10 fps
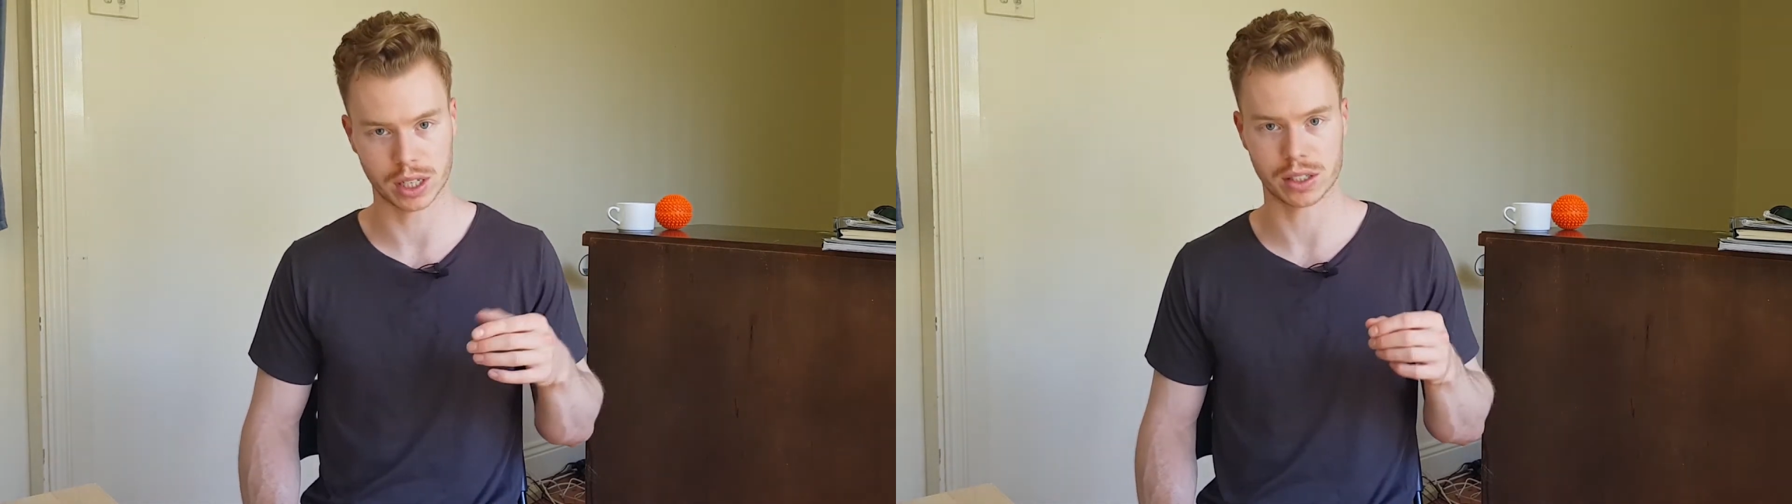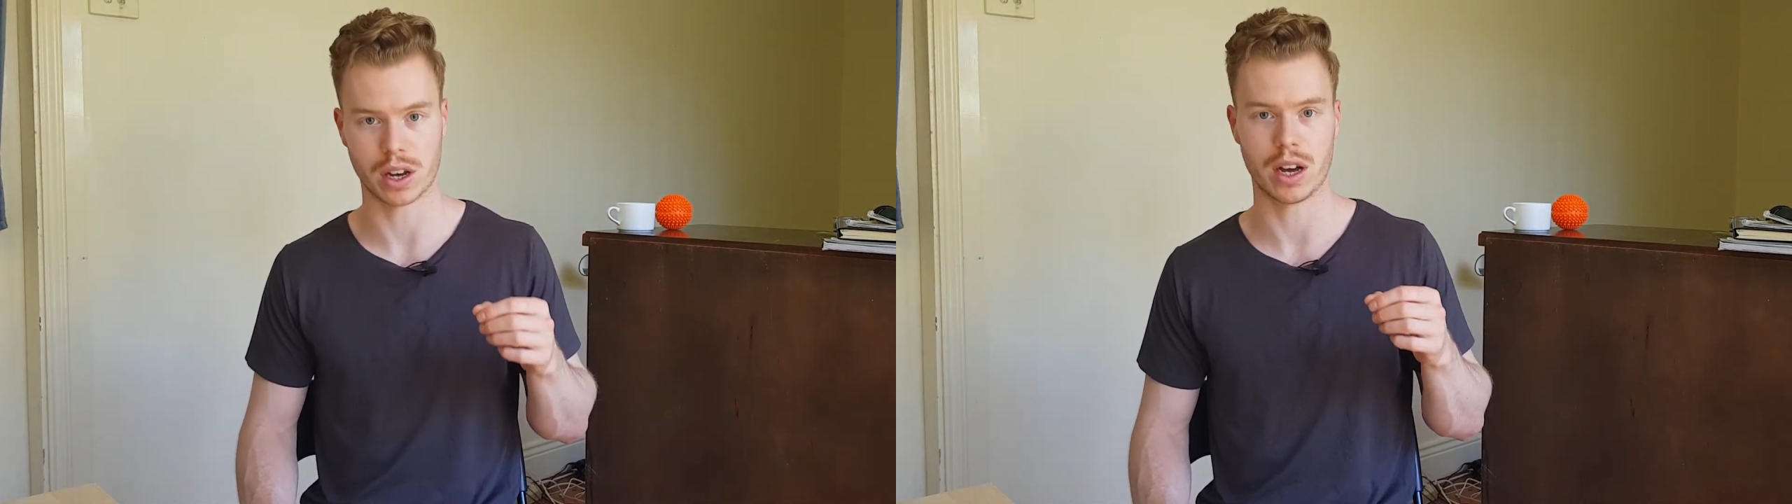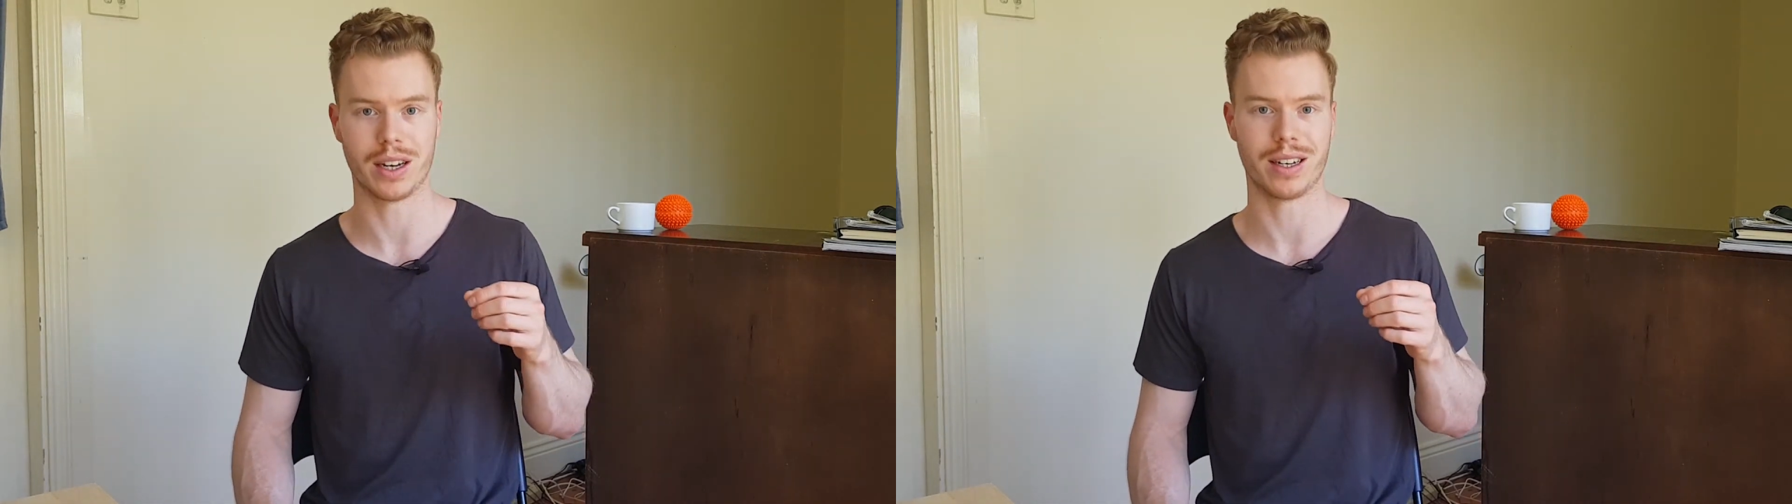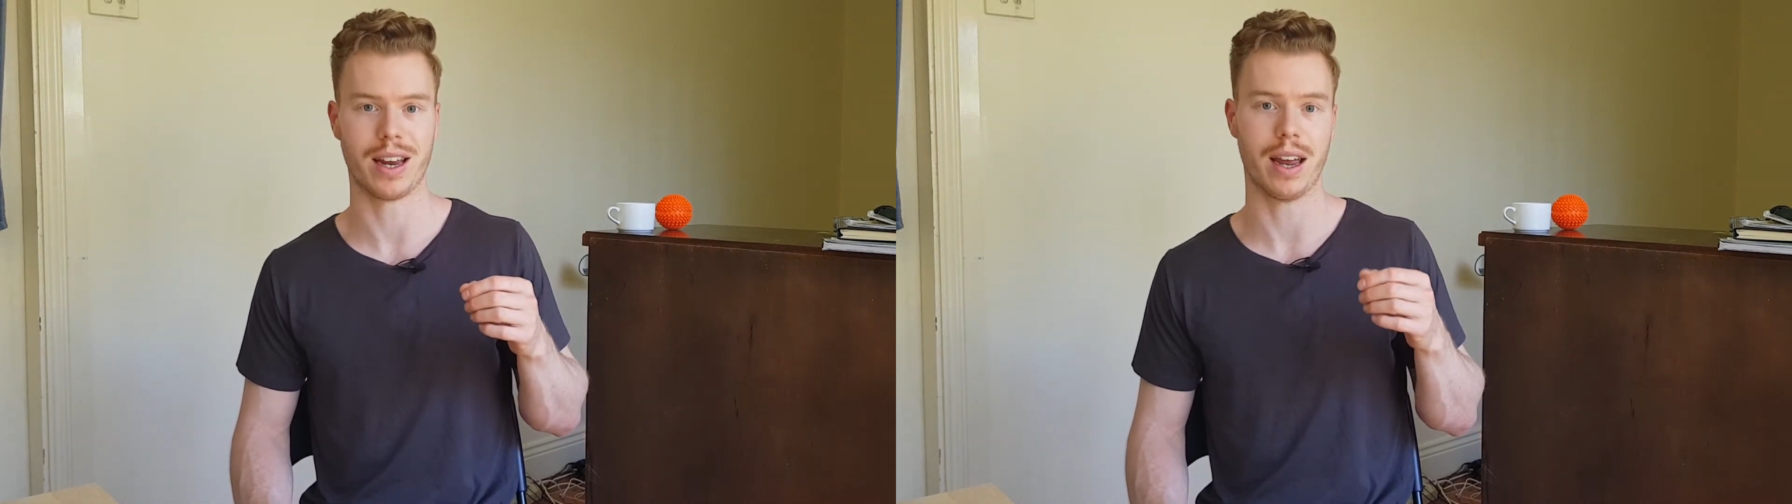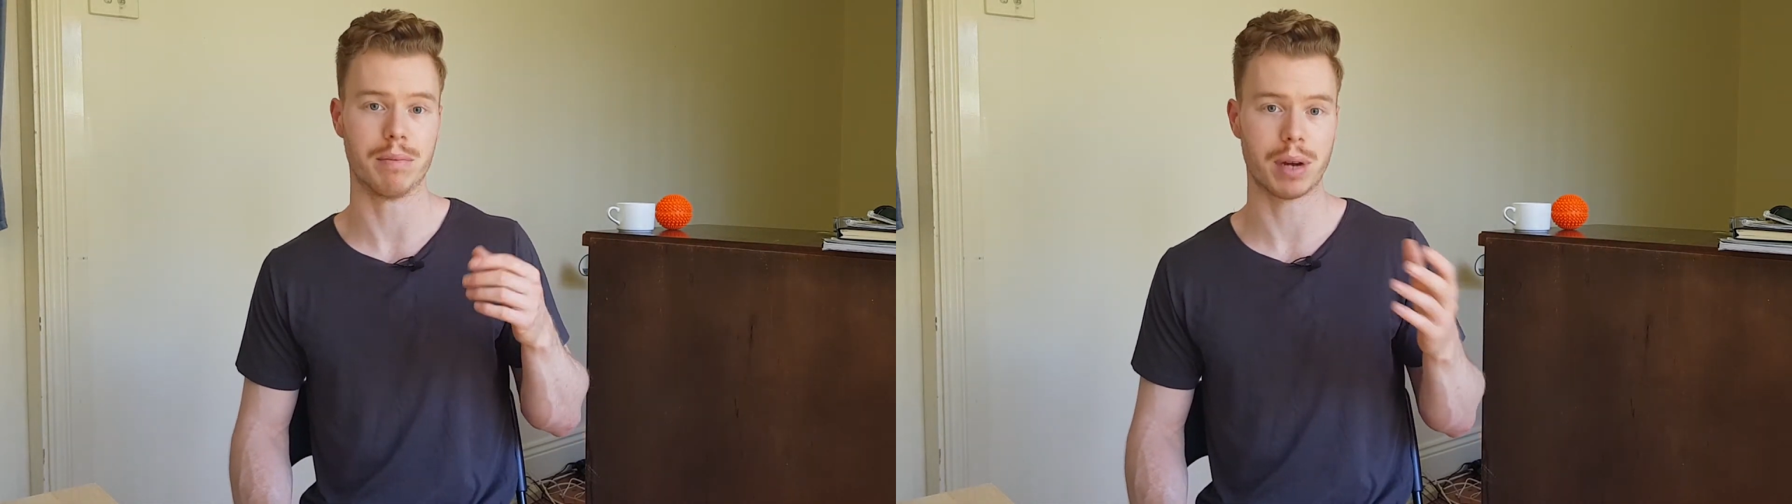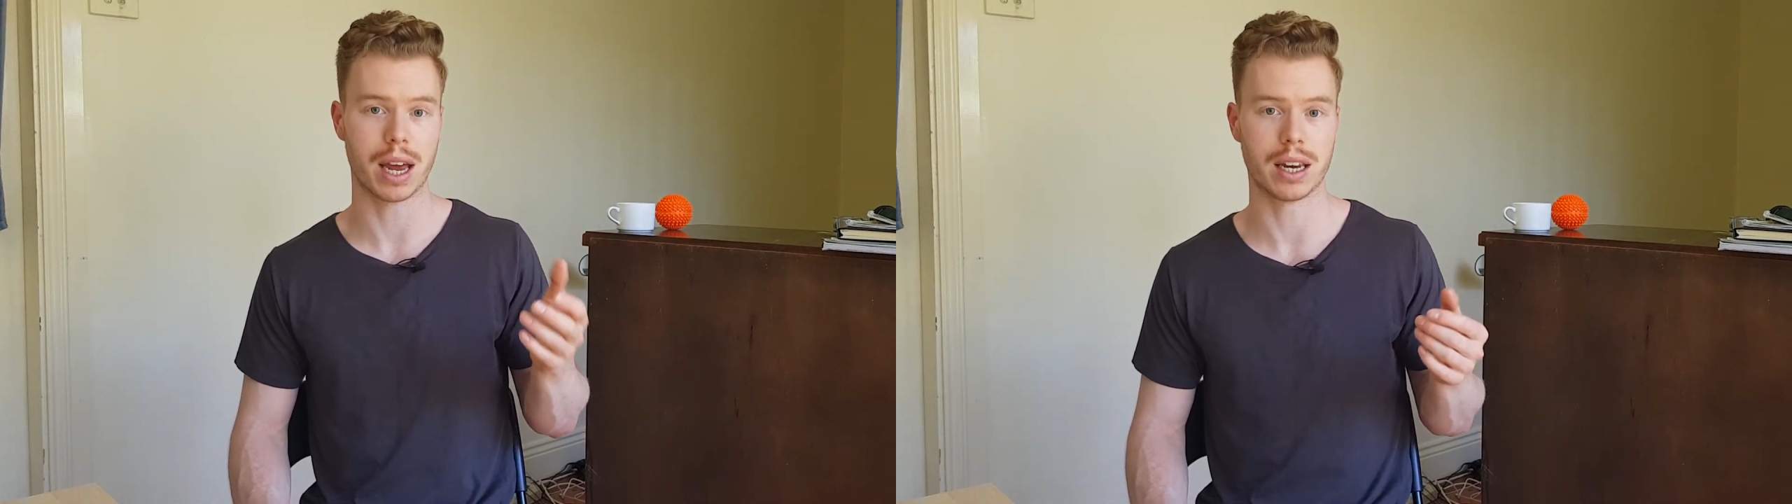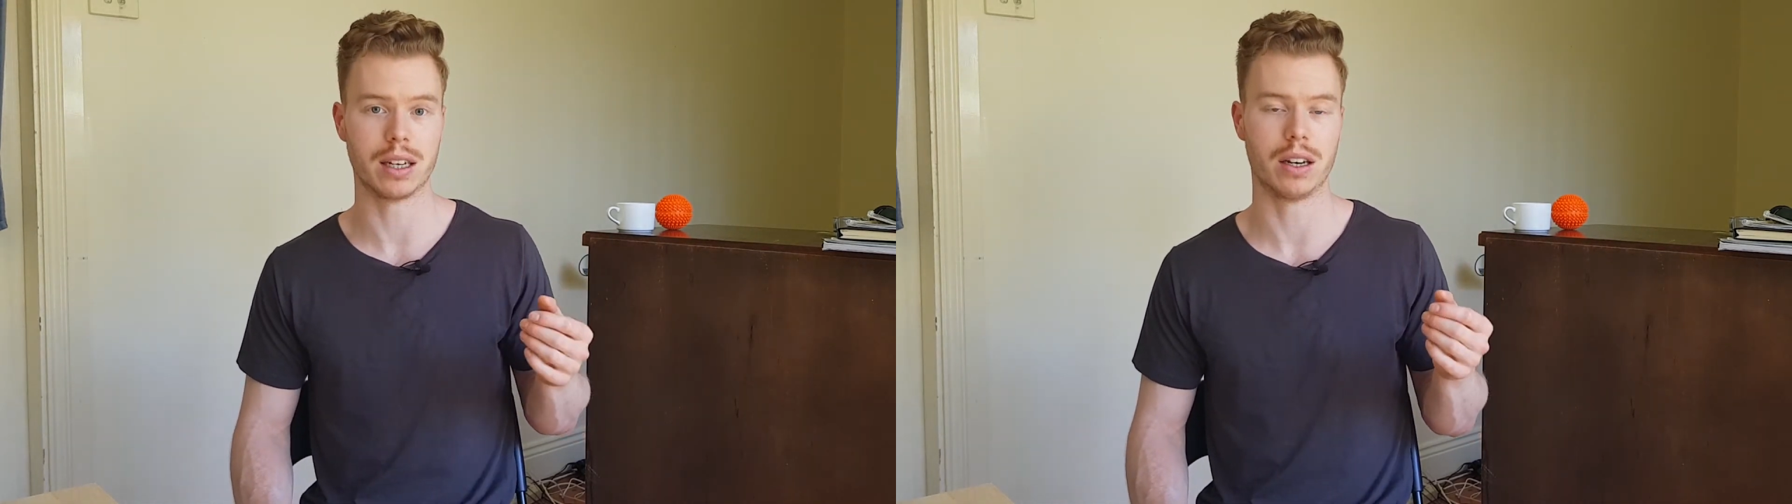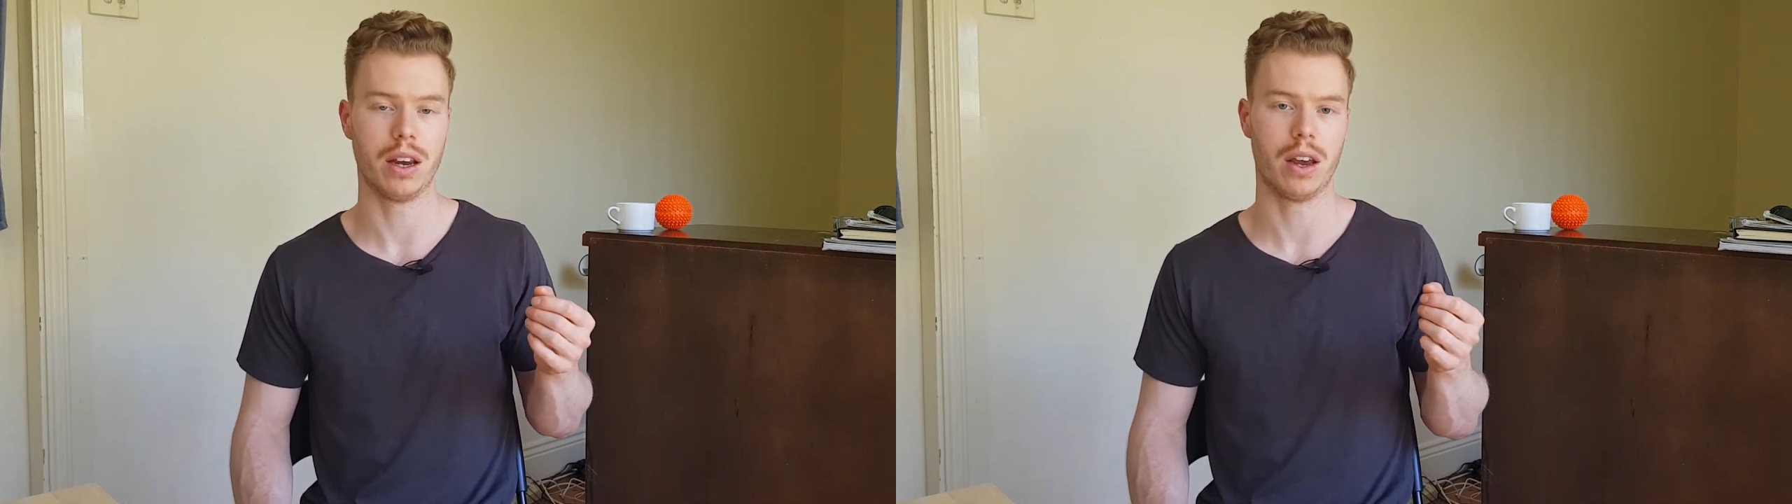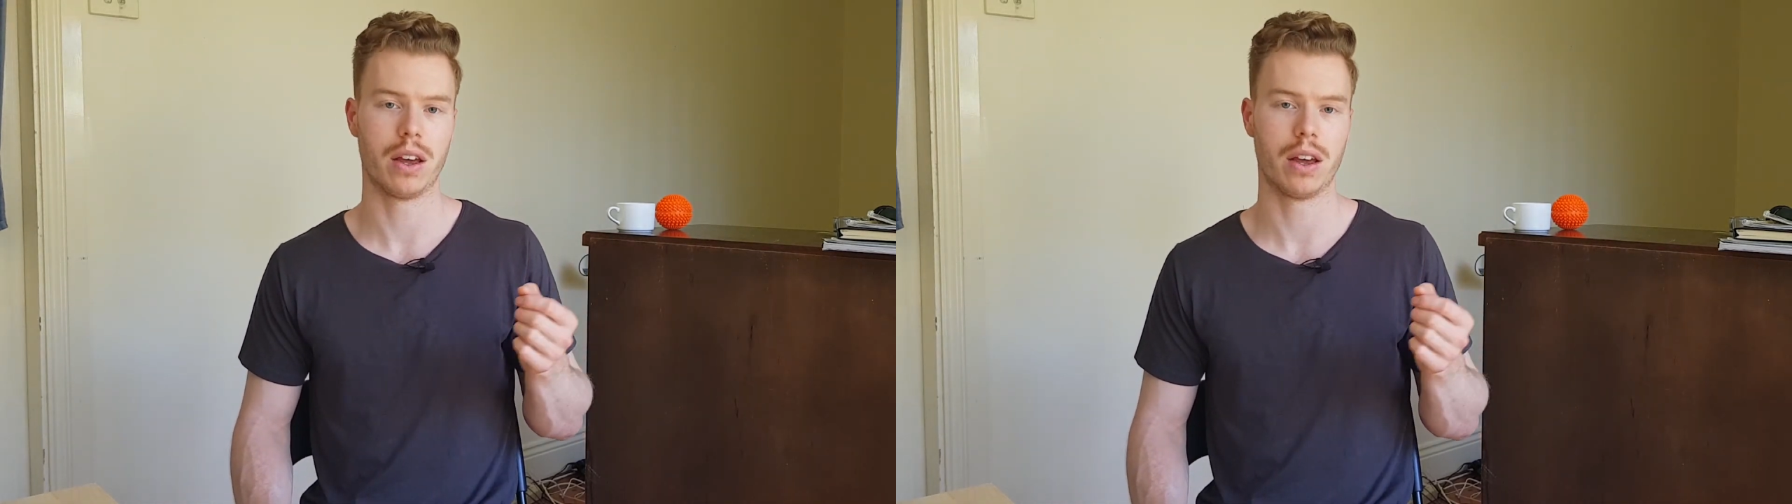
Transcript: anxiety, and pain.